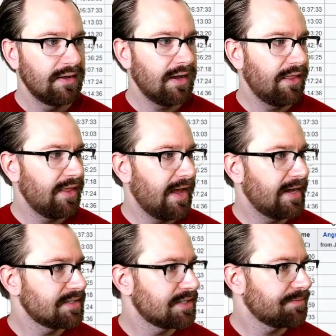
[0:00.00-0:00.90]
uh,
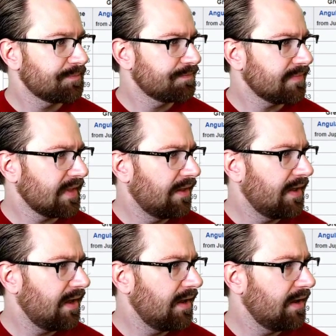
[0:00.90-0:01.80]
that
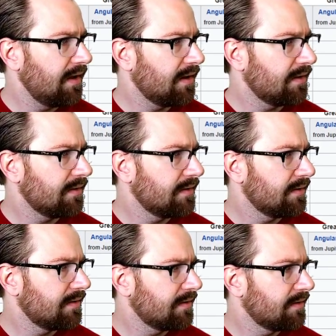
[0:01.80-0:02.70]
they,
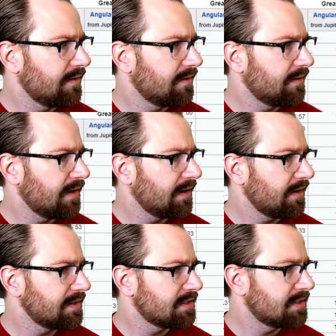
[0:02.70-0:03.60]

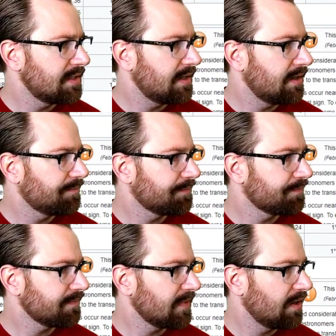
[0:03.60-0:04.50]
let's see,
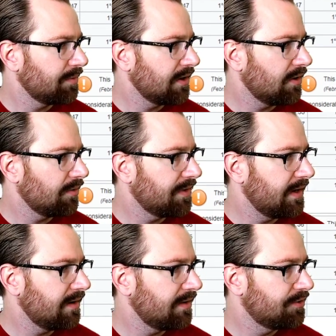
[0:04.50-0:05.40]
there we go.
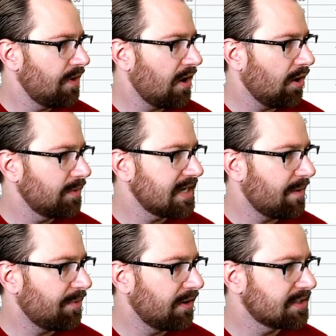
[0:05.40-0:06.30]
They do not always
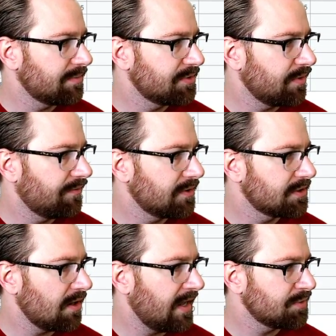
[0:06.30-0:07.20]
happen on December 21st.
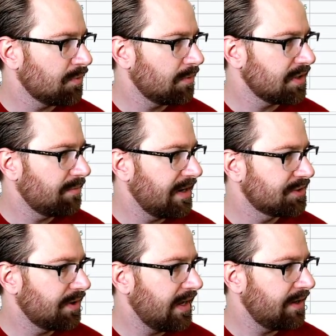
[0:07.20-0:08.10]
So the last one was on May
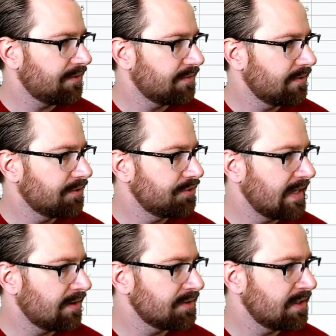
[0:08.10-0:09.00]
28th, year
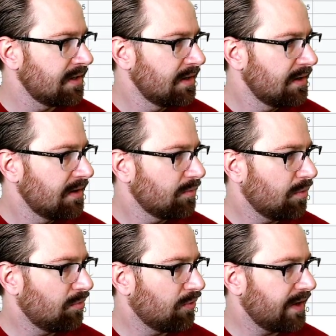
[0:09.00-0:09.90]
2000. One
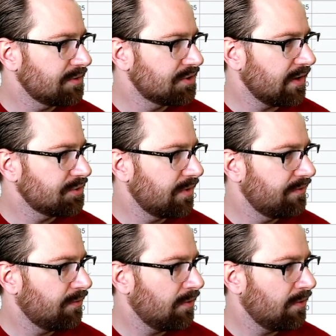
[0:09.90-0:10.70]
before that, July 24th,